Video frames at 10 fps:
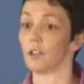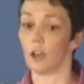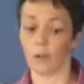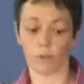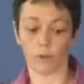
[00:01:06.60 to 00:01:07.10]
to
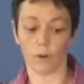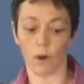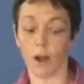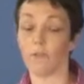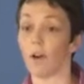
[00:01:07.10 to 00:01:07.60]
go
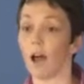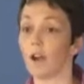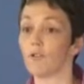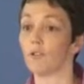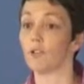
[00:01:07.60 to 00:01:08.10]
through over
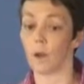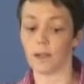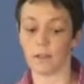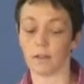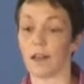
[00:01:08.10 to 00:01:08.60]

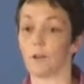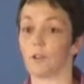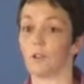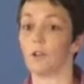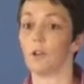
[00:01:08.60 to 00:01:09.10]

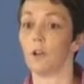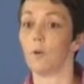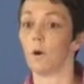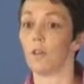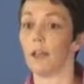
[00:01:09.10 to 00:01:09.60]
120,000
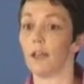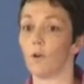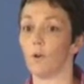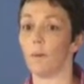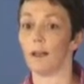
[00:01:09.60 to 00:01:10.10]
what they
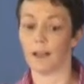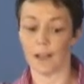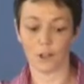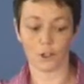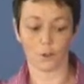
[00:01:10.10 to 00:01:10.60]
call
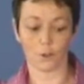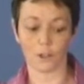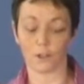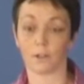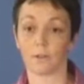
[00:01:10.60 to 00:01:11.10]
medication
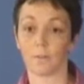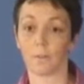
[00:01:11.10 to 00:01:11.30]
orders.